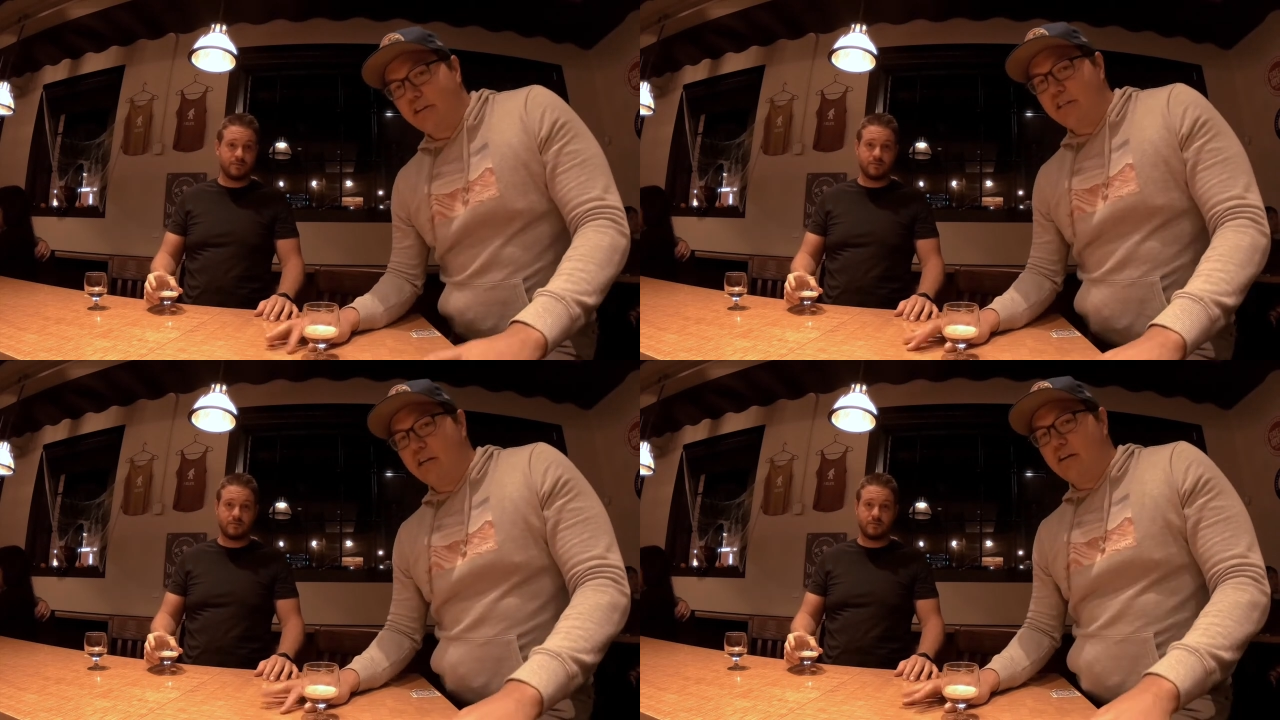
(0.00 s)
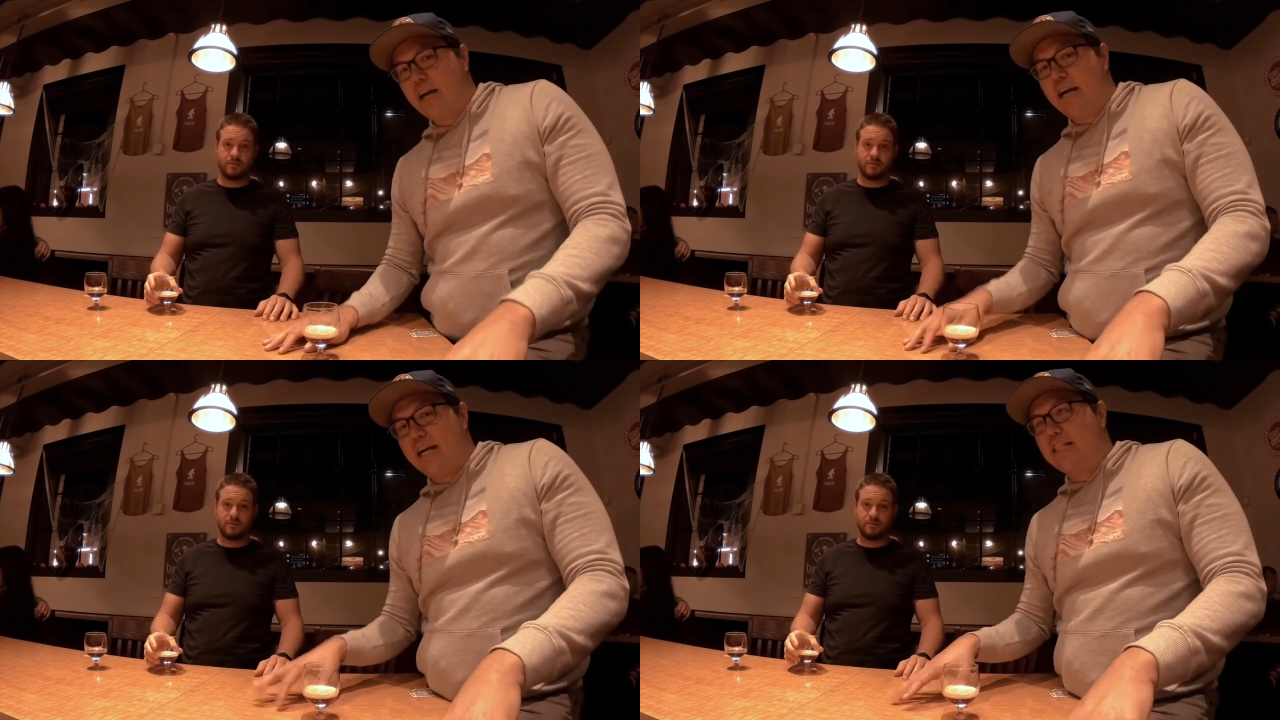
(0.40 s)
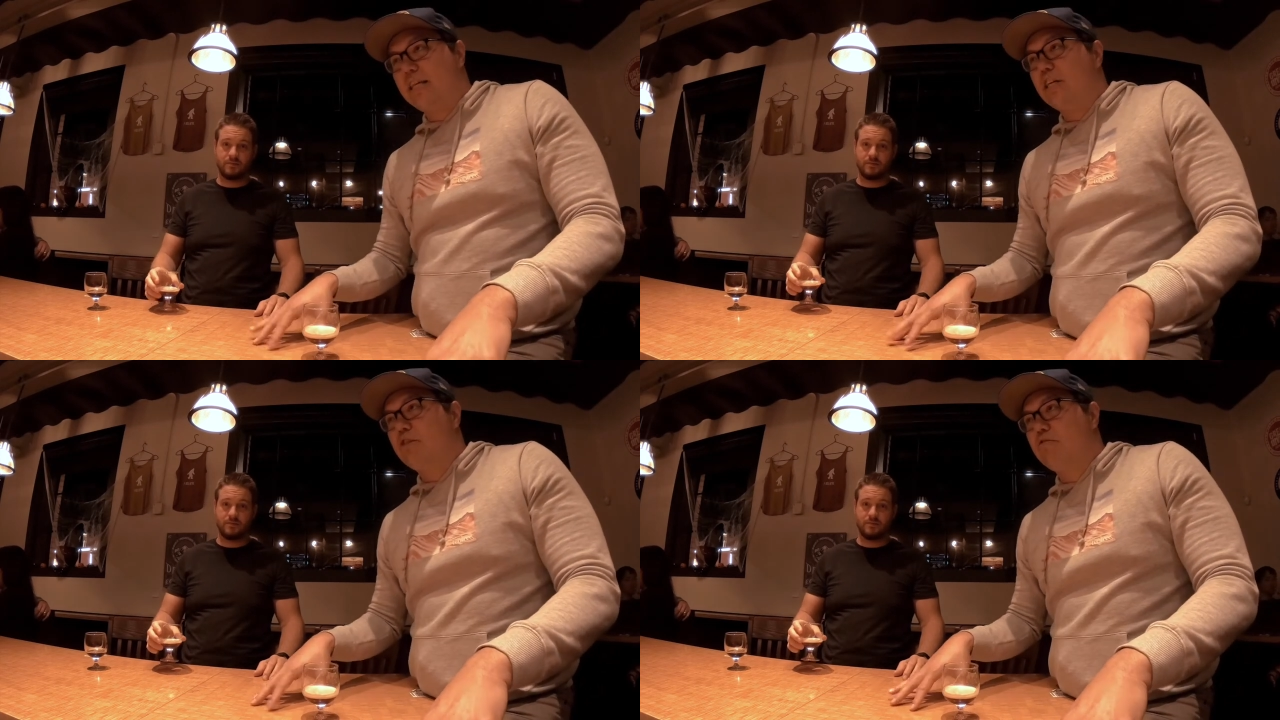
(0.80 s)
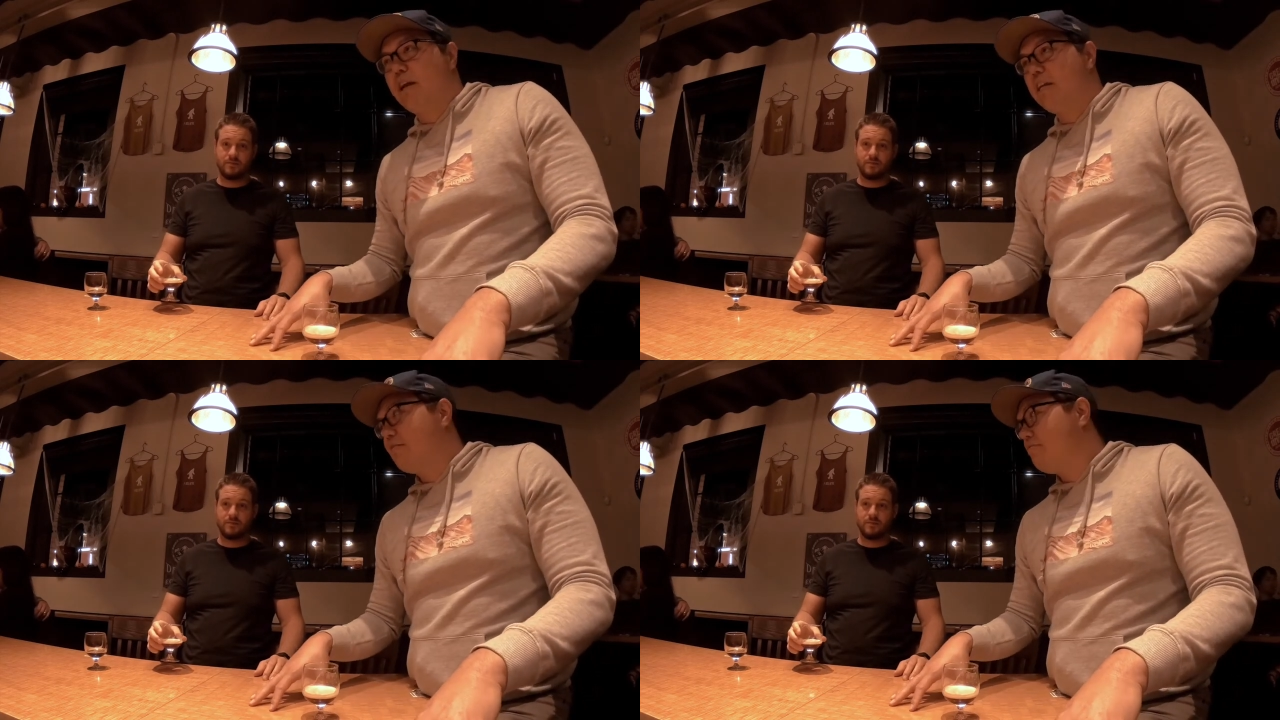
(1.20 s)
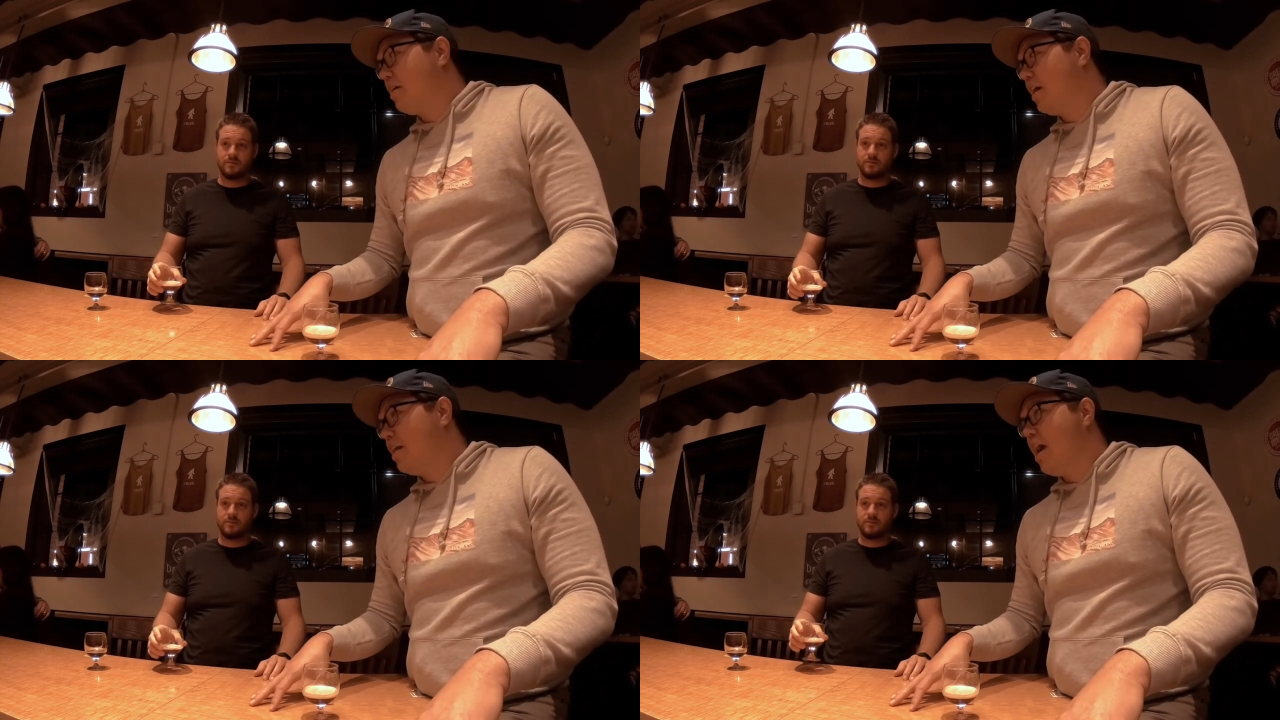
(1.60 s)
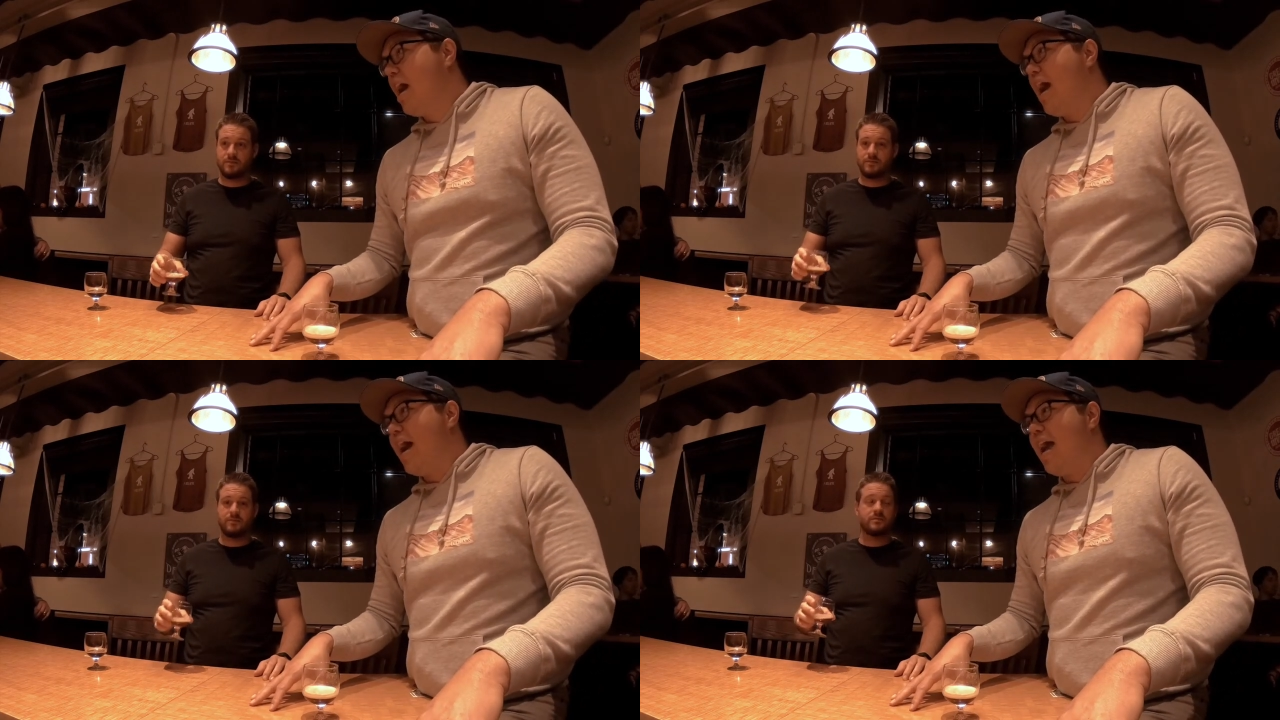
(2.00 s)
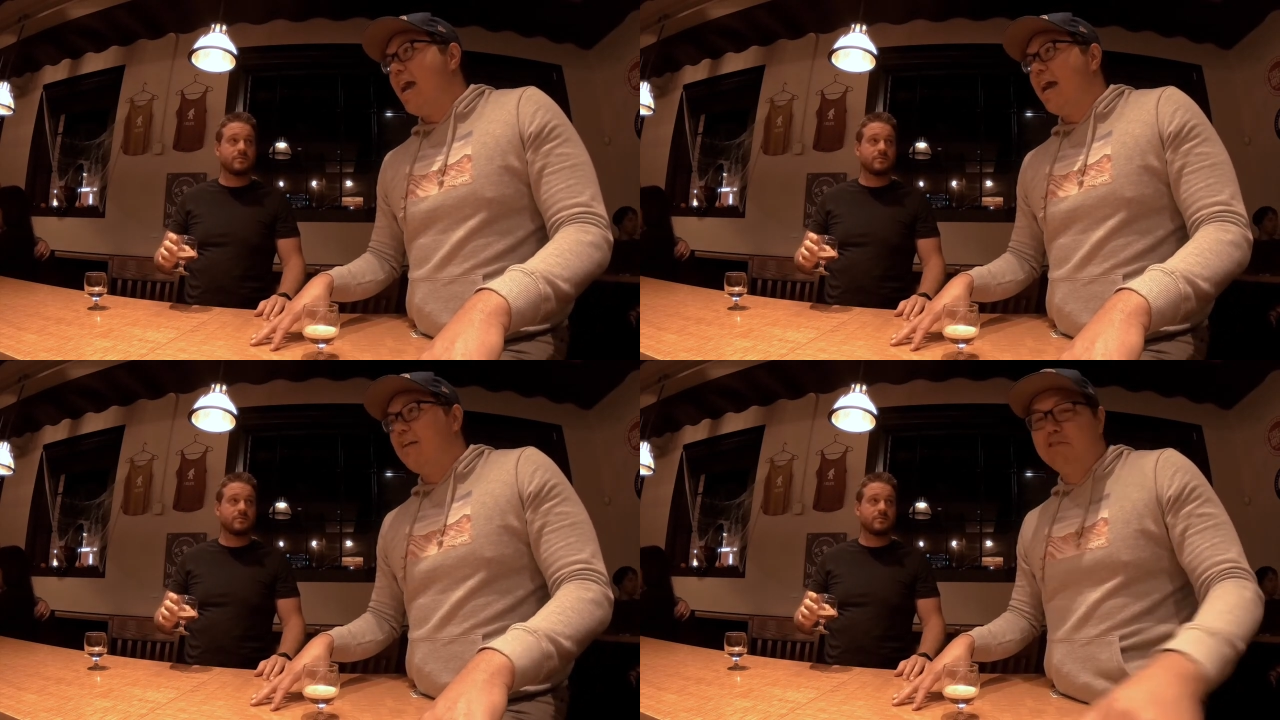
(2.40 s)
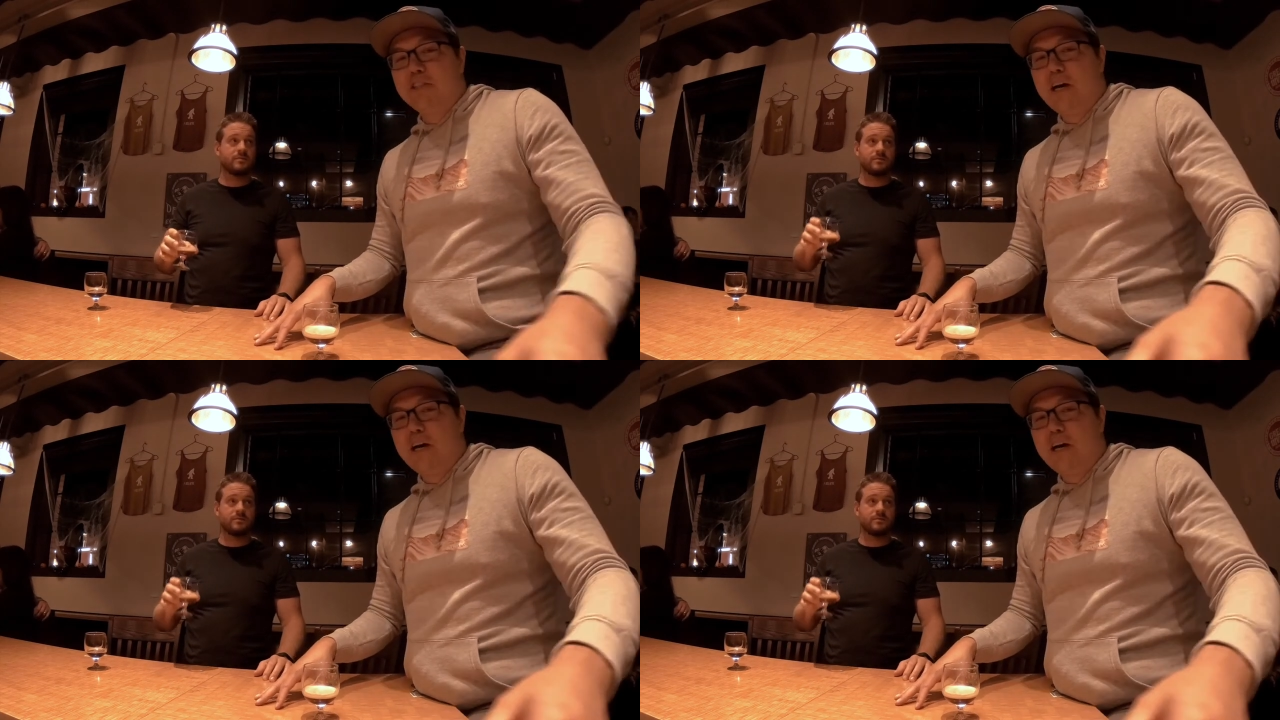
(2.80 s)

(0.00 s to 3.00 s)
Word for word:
Speaker 1: here at Great Divide. And what's up?